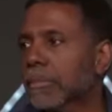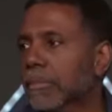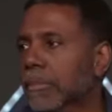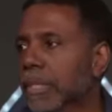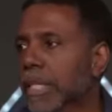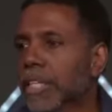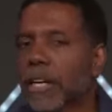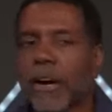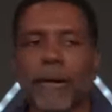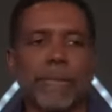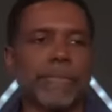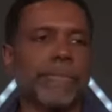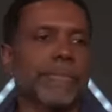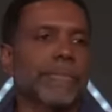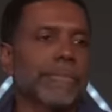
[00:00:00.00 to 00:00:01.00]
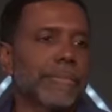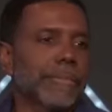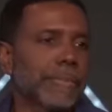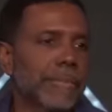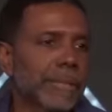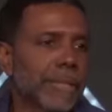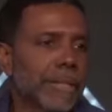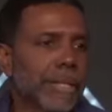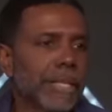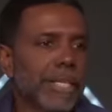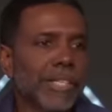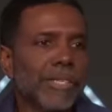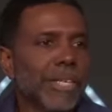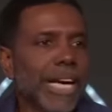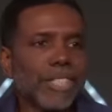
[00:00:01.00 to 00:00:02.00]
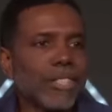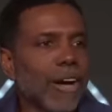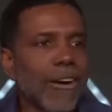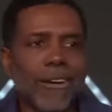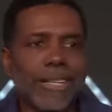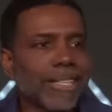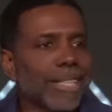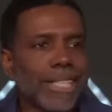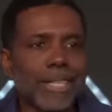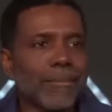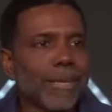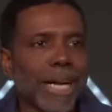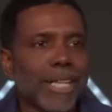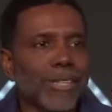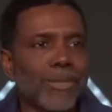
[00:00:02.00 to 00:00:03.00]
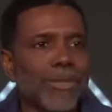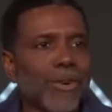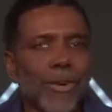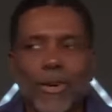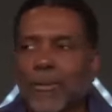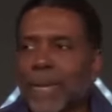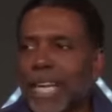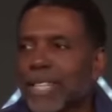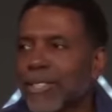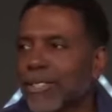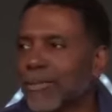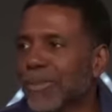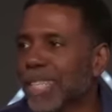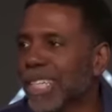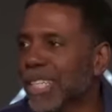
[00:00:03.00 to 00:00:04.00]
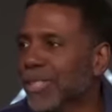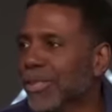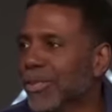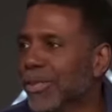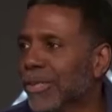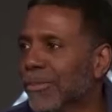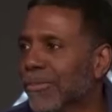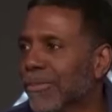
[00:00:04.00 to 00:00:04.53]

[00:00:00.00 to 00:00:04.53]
Yeah, you are. You're not talking to him like you know him, like you're some kin to him.